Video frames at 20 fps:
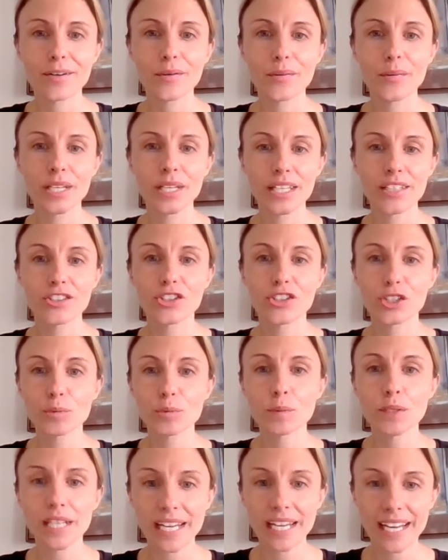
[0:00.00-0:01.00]
We
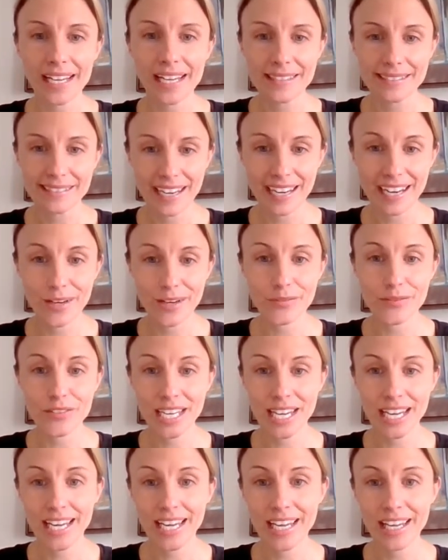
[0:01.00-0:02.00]
do plan to have
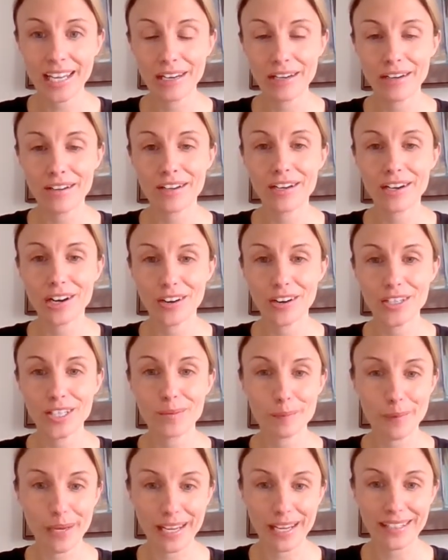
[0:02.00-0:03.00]
10
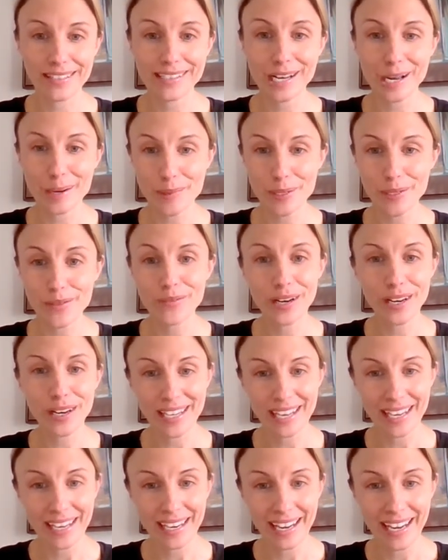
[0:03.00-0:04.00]
garden beds up and
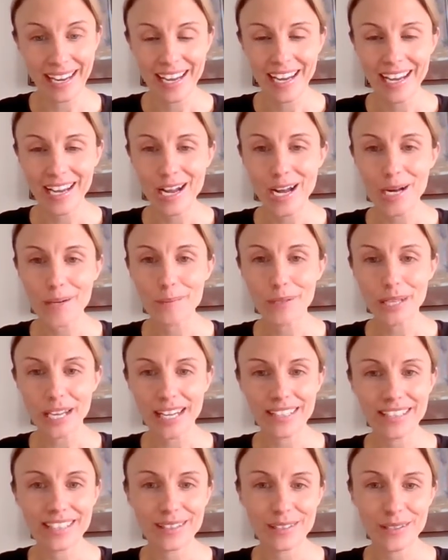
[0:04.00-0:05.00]
running,
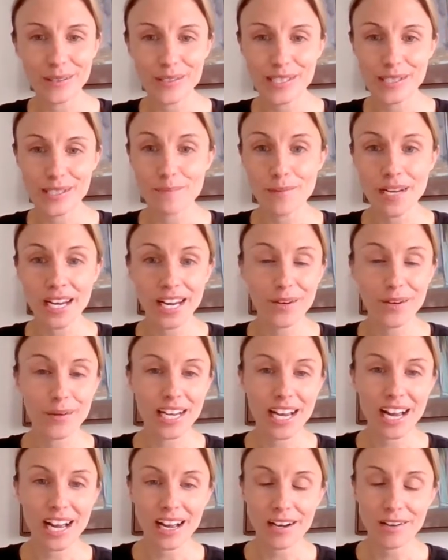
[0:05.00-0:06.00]
planting those in May. We
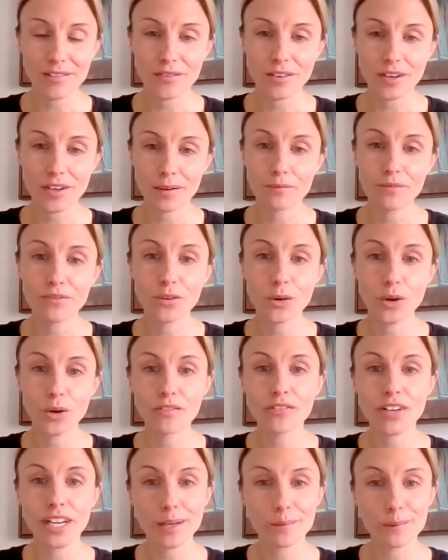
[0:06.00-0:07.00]
have
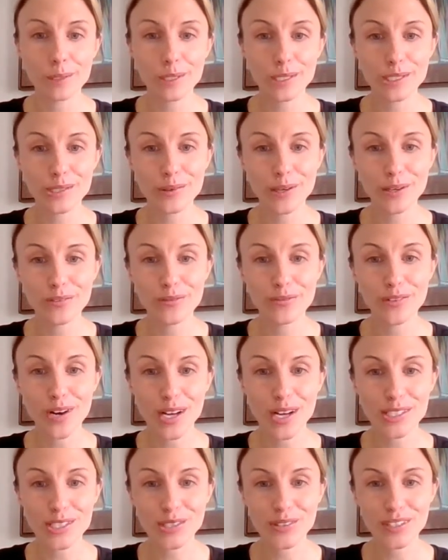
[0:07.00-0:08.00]
4 families who are
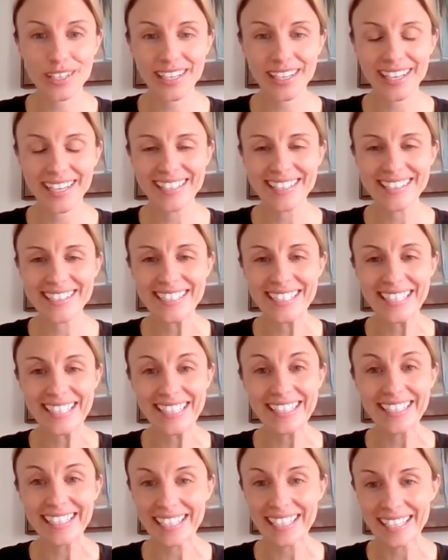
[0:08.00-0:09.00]
fostering
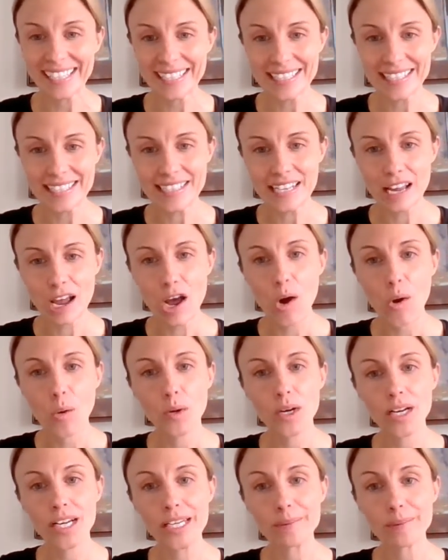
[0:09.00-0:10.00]
seedlings.
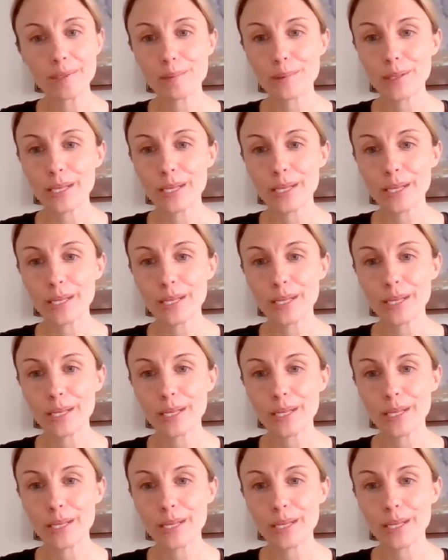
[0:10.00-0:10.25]
We're going to be